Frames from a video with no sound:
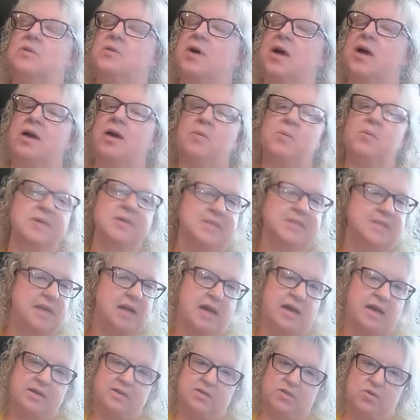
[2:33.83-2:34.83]
I was
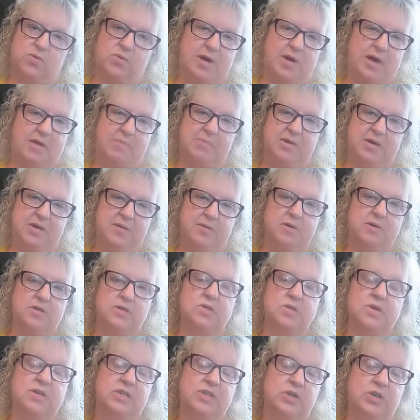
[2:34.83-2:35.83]
not so happy.
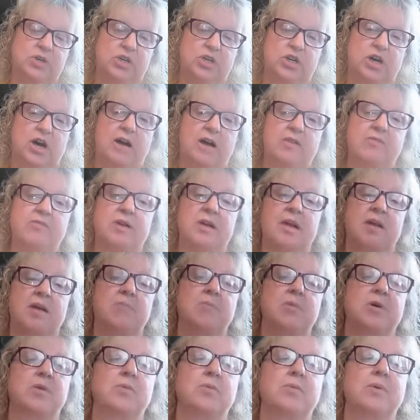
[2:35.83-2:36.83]
So I took it off and I
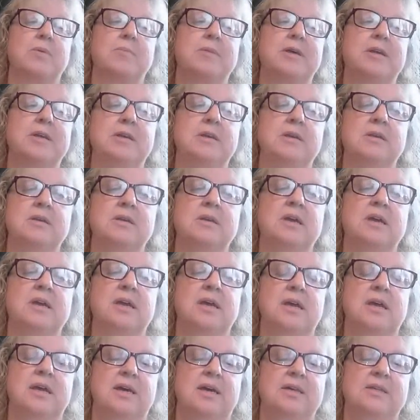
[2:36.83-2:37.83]
put a ribbon
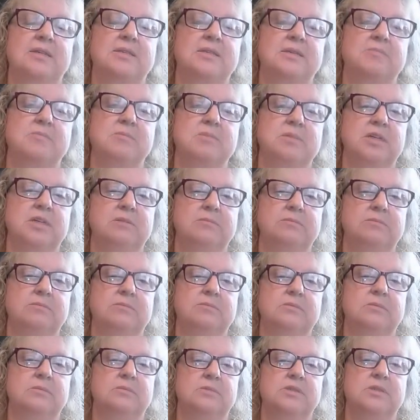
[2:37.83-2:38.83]
and some
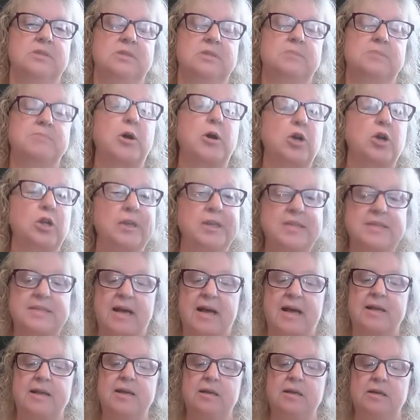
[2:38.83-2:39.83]
sparklies
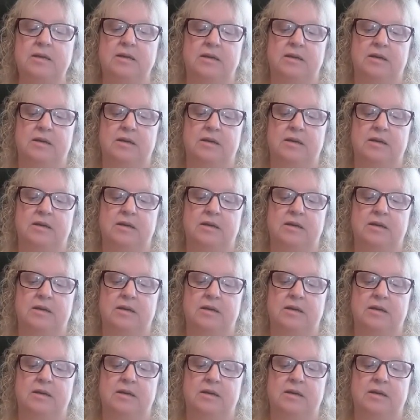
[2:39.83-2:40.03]
on it.